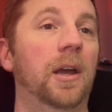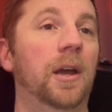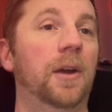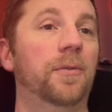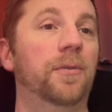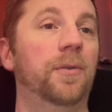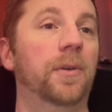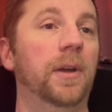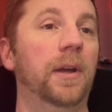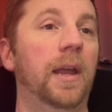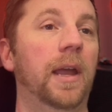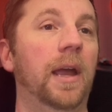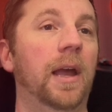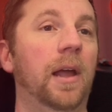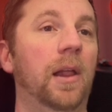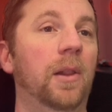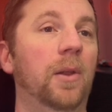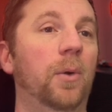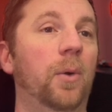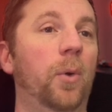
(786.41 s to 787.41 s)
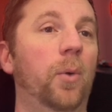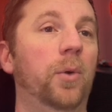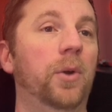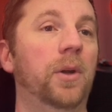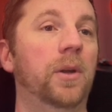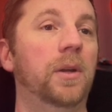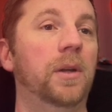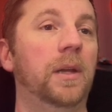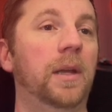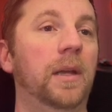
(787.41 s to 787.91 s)
Frigg, Hel,
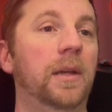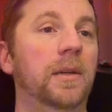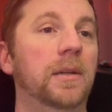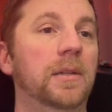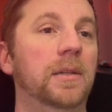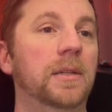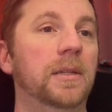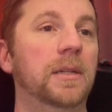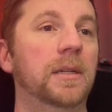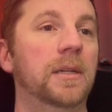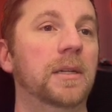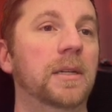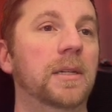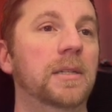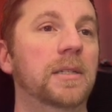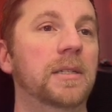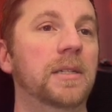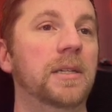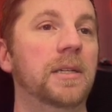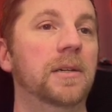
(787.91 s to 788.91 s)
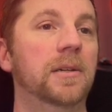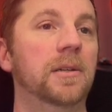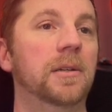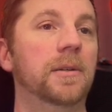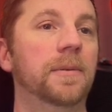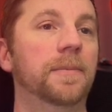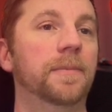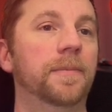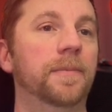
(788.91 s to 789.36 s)
Odin, and Tyr.